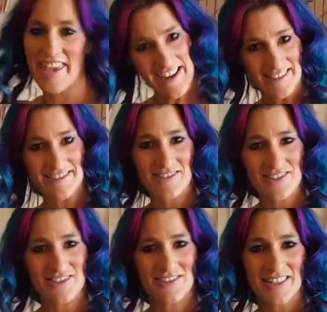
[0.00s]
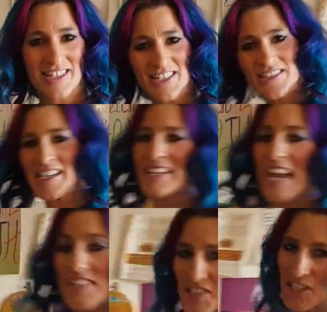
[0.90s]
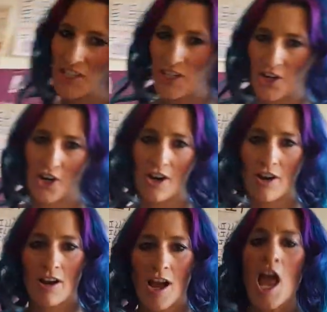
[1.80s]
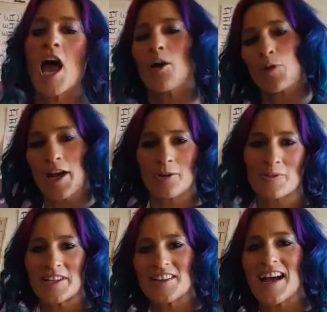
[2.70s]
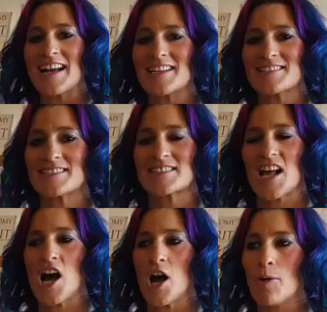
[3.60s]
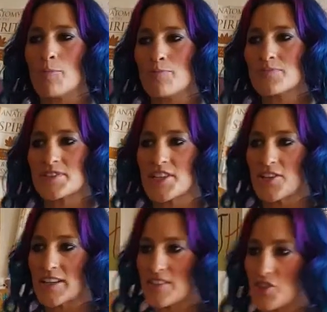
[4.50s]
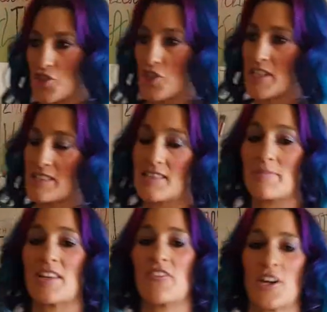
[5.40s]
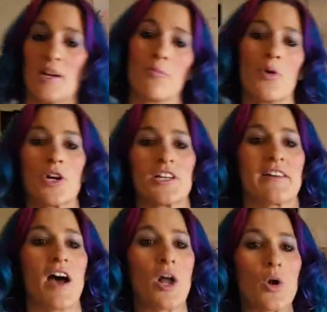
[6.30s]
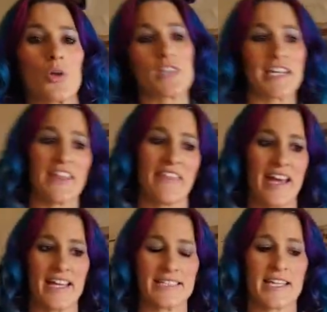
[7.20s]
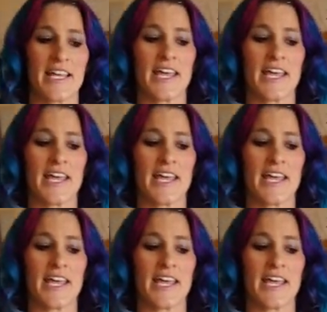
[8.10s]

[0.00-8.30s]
this to get to here? And what I realized during this journey is something very important. Not only that